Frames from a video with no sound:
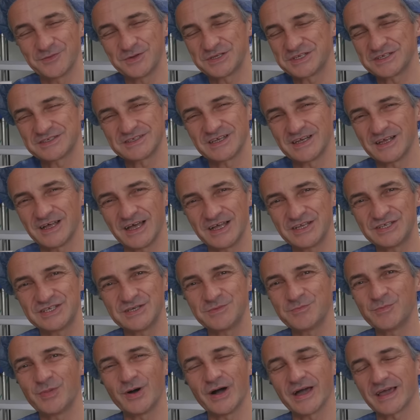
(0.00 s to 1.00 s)
Which is a, a
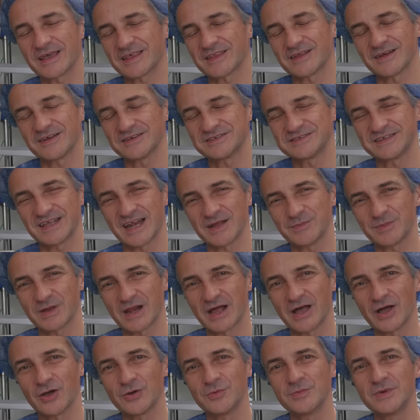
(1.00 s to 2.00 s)
gym bike that I set up at
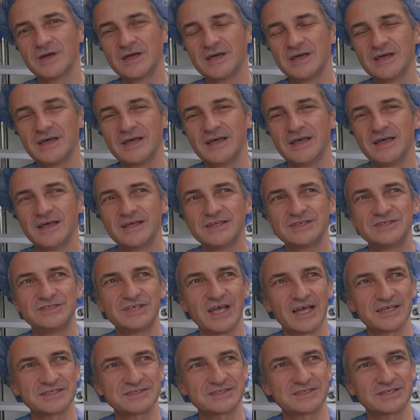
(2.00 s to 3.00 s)
home,
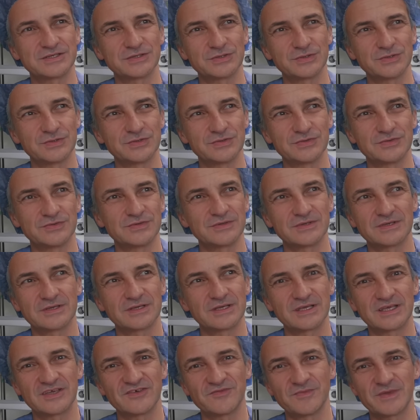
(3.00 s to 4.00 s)
just to
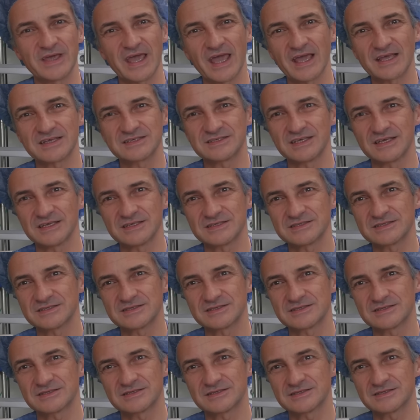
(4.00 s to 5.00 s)
give me
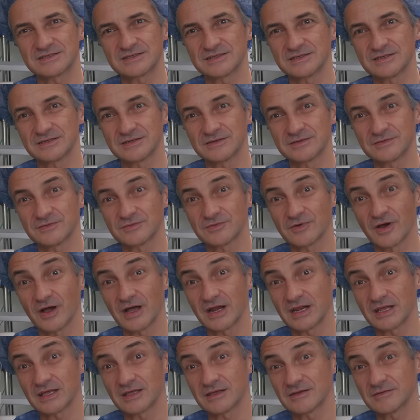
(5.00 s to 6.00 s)
access to
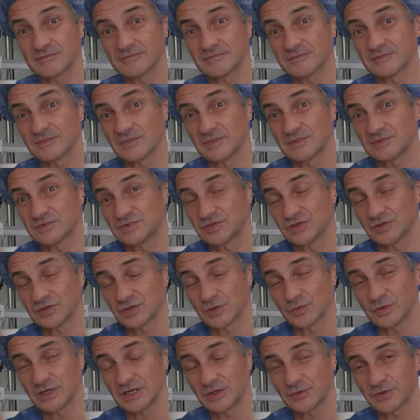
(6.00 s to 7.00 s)
riding during
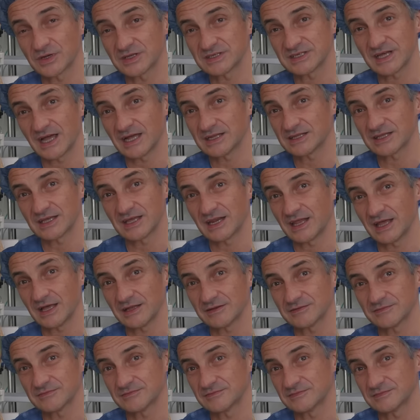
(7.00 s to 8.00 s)
the week when it's hard to get
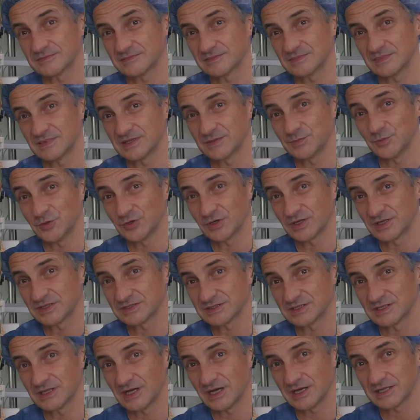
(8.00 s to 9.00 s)
out in the yeah.
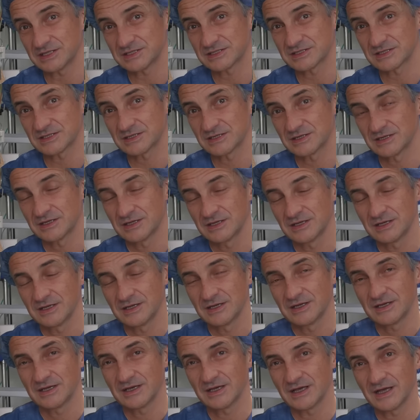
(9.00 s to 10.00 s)
mornings and nights. Yeah.
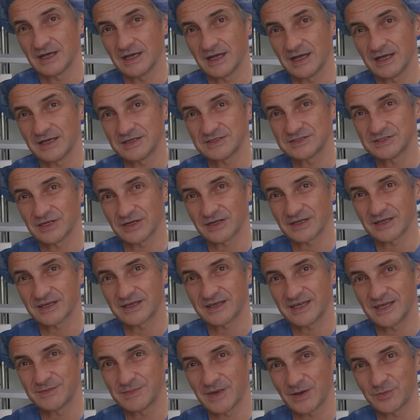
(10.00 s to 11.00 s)
Uh, so I can
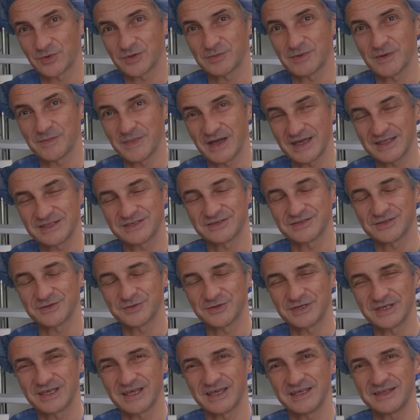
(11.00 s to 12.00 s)
keep up with my mates on the
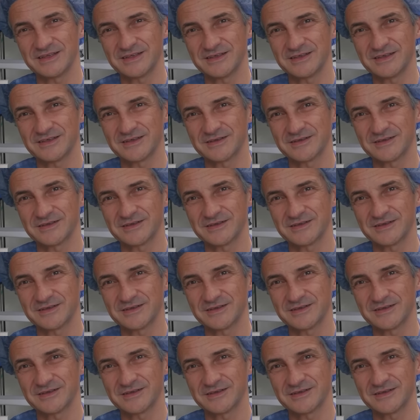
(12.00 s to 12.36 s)
weekend.